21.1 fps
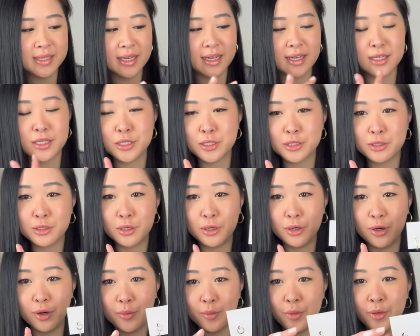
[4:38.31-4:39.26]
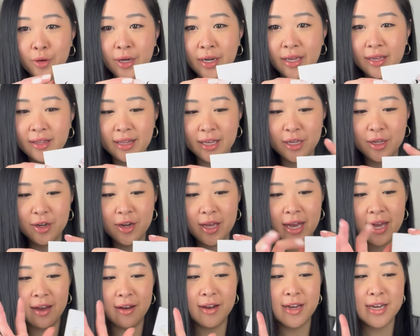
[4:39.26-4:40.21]
Like, it's so pretty. Like, you know
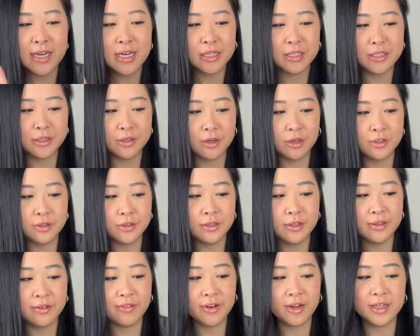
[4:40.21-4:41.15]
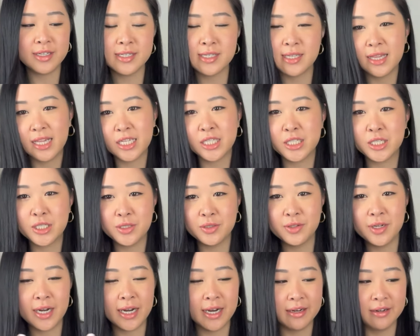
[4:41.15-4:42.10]
how Dior do the very
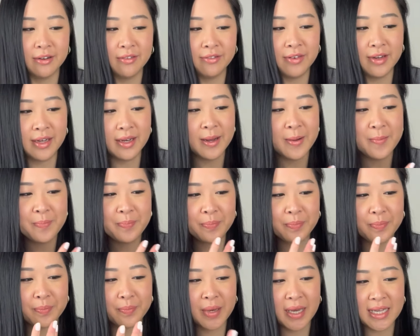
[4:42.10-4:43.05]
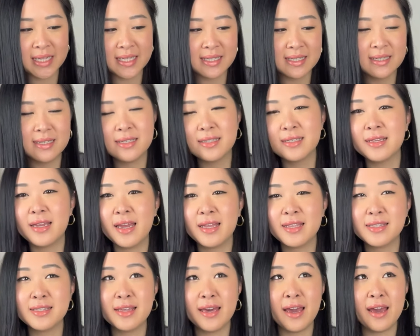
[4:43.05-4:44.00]
celestial kind of pieces,
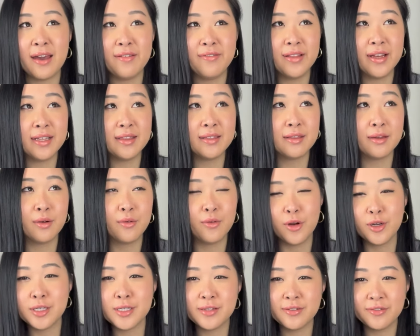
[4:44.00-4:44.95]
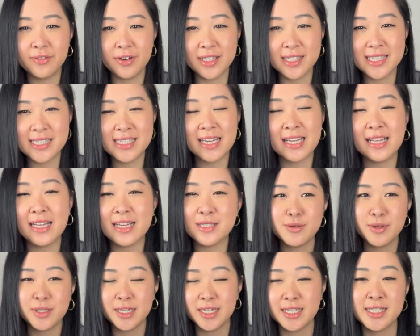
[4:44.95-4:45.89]
and they have like the Rose d'Avance necklace,
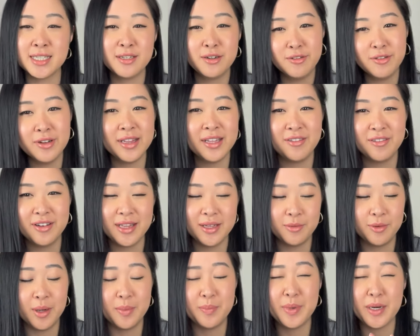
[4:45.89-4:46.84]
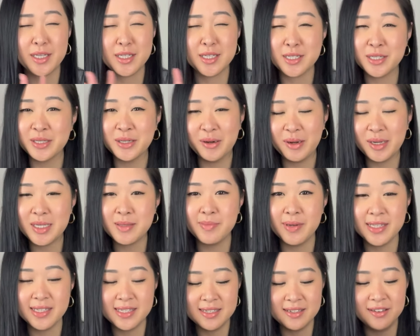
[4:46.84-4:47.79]
which I still really, really want, but it's so
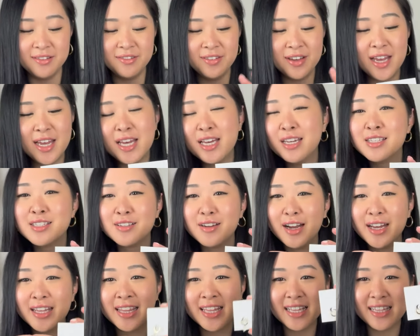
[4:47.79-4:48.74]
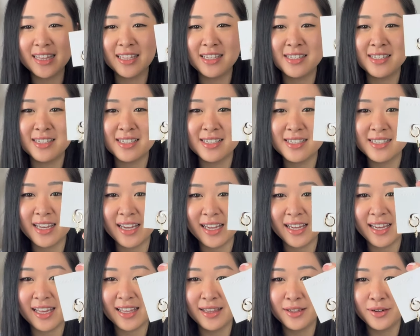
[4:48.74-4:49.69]
expensive. So I think this is
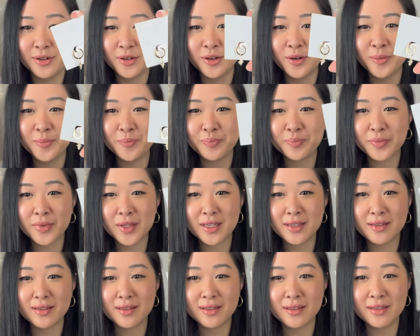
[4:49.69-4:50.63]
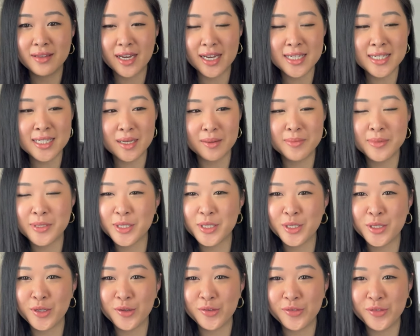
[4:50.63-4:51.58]
like a little nice
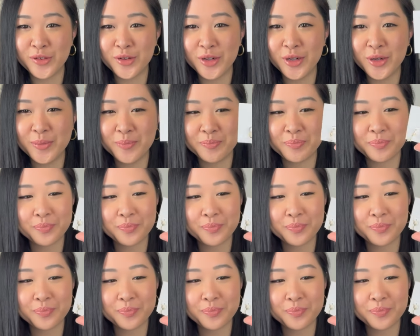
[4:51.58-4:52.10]
substitute for it.